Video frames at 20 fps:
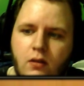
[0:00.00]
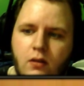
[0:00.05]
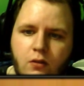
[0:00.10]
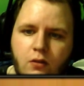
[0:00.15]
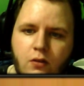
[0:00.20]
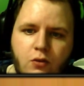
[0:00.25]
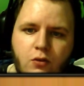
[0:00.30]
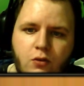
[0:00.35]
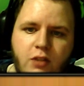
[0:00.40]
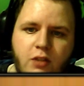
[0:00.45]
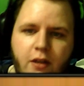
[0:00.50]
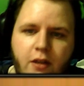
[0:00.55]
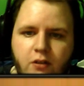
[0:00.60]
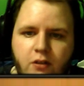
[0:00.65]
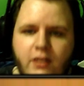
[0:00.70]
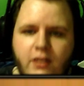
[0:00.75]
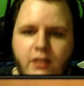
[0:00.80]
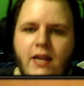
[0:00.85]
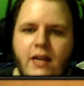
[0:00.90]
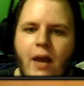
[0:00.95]

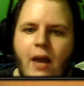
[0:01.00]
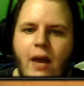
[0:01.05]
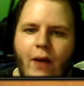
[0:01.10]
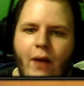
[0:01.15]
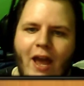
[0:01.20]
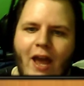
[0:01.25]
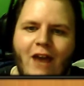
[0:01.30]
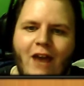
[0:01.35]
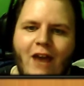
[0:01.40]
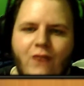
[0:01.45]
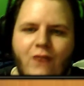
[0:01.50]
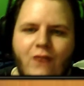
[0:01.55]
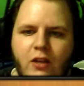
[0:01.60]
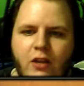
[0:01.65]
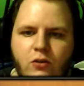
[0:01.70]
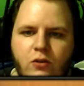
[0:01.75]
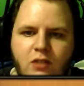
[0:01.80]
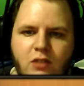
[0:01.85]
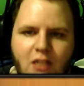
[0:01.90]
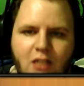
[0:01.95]
Crusaders now have a
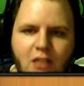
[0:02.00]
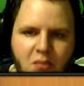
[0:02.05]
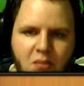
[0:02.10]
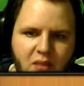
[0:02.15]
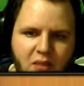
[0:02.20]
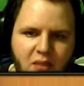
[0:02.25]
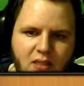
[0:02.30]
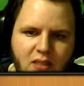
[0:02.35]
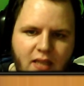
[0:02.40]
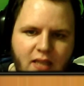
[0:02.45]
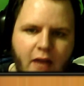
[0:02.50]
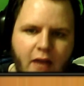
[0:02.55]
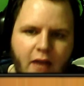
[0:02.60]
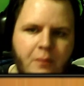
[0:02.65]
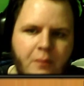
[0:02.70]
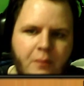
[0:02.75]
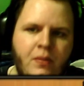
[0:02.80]
new 6-piece set